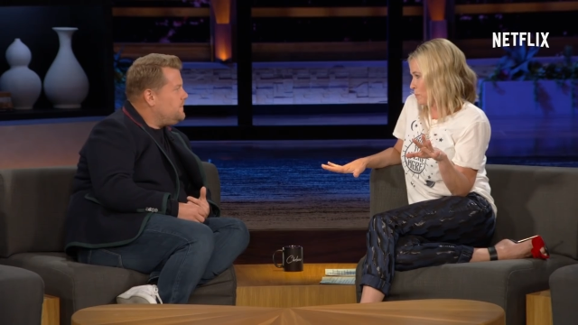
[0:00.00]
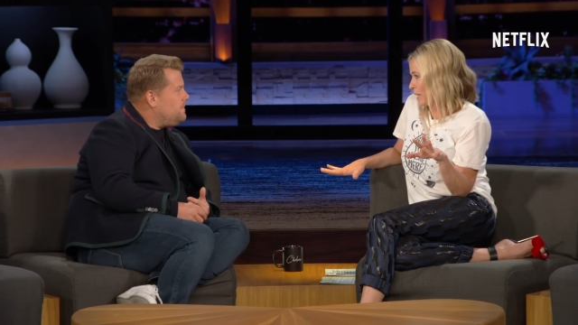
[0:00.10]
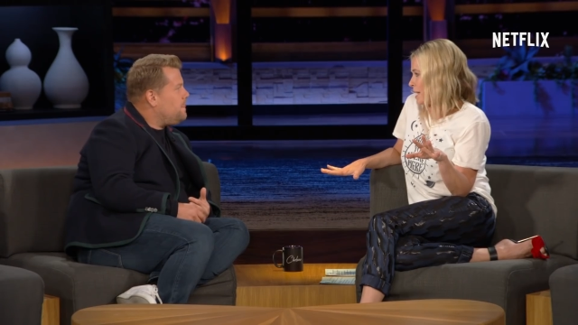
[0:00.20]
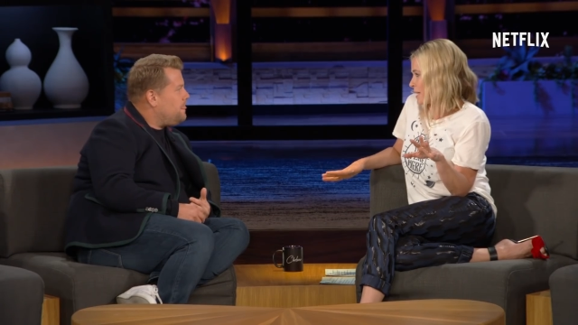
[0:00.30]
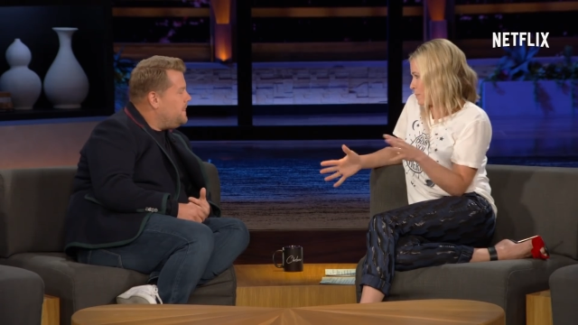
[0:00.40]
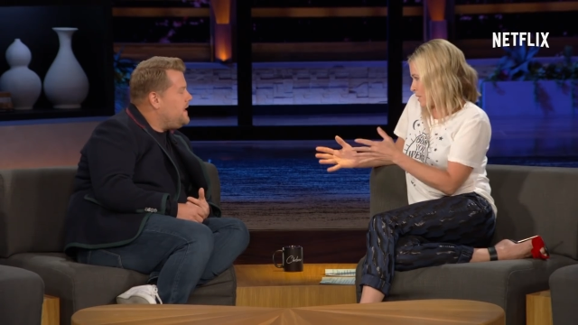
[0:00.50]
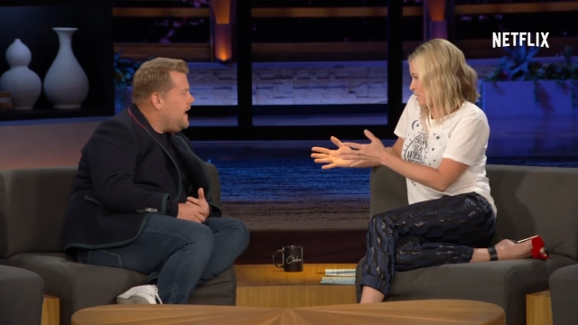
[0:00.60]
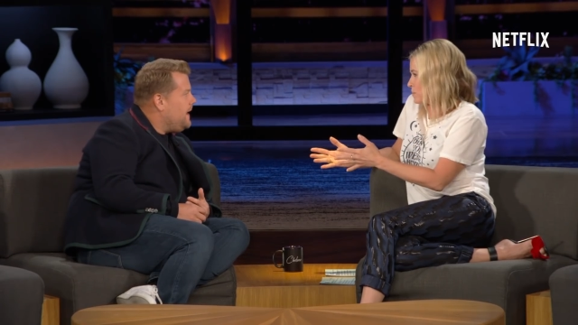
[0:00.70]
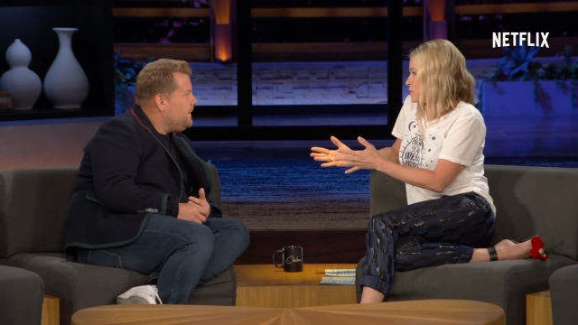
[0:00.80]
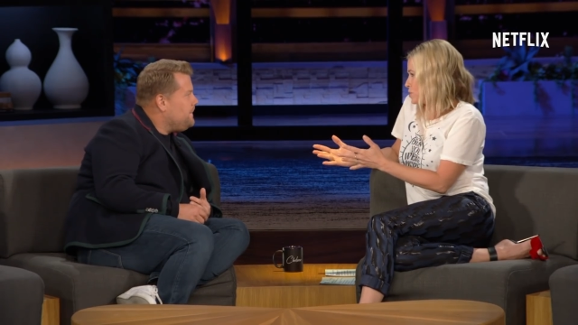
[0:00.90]
Speaker 1: Blake and because
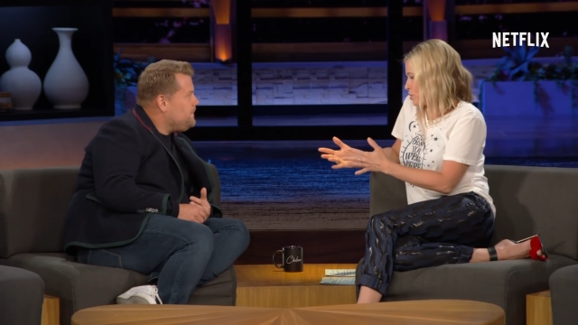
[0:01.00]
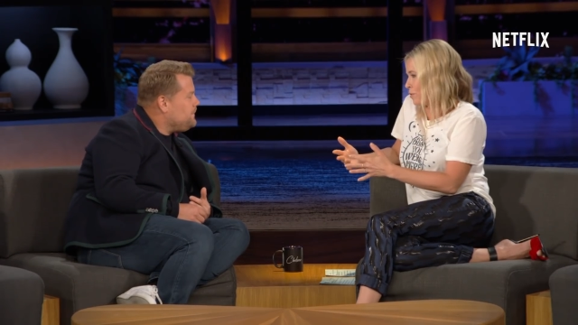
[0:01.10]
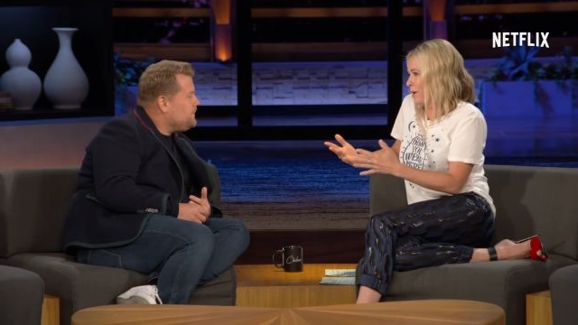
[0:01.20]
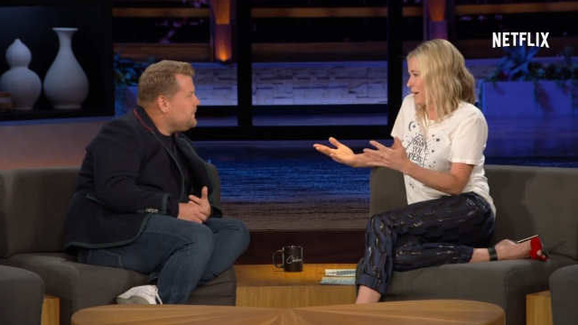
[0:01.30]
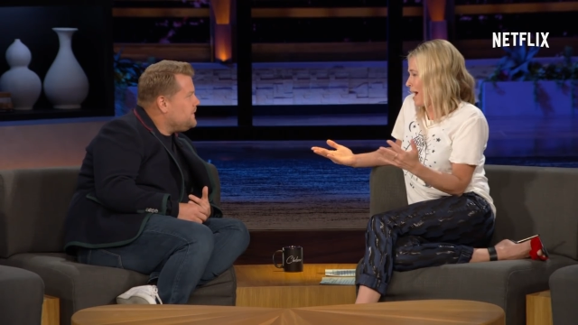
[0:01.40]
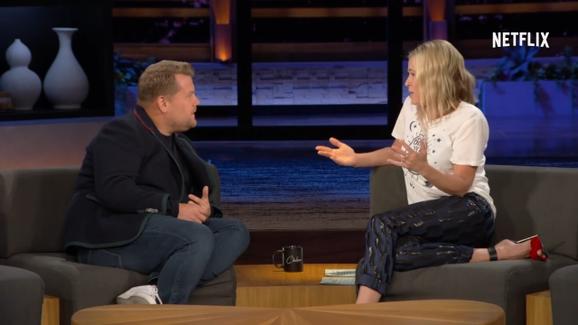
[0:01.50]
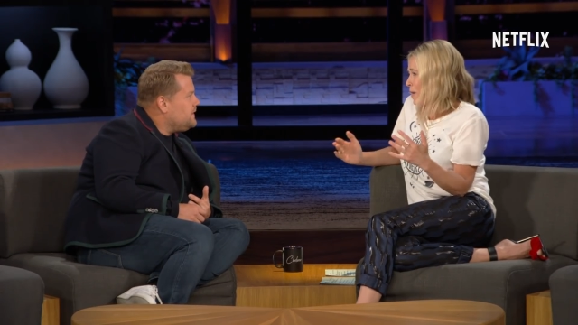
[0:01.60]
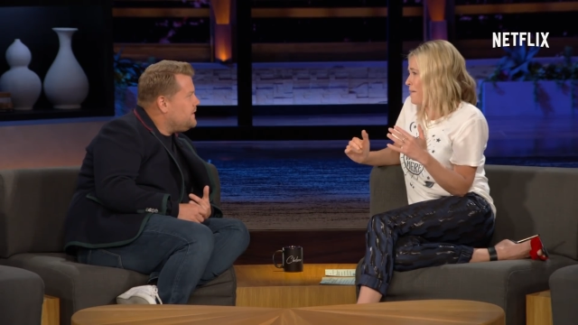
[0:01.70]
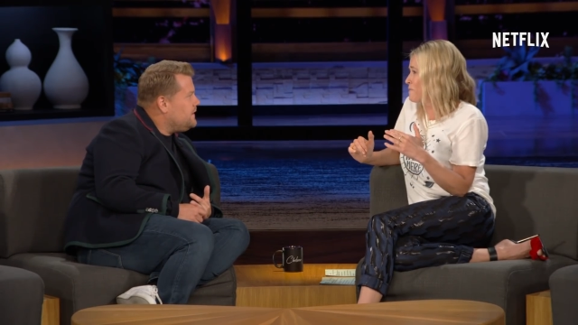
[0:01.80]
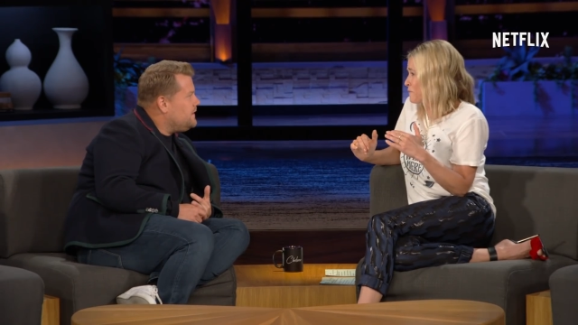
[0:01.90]
yeah. it was you, and I
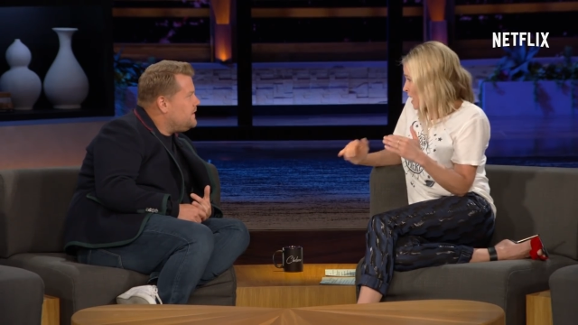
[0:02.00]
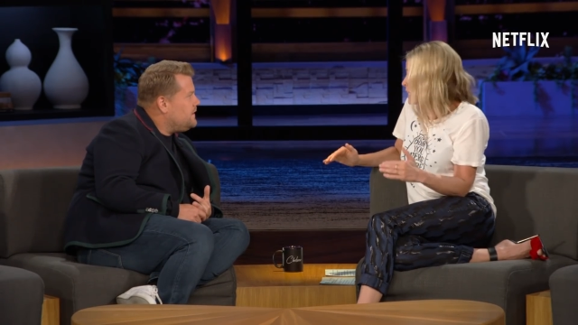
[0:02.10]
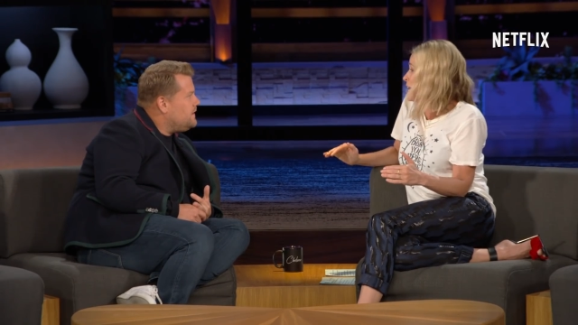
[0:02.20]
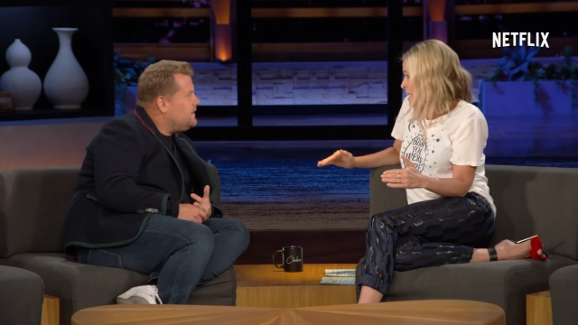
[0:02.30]
don't, I fucking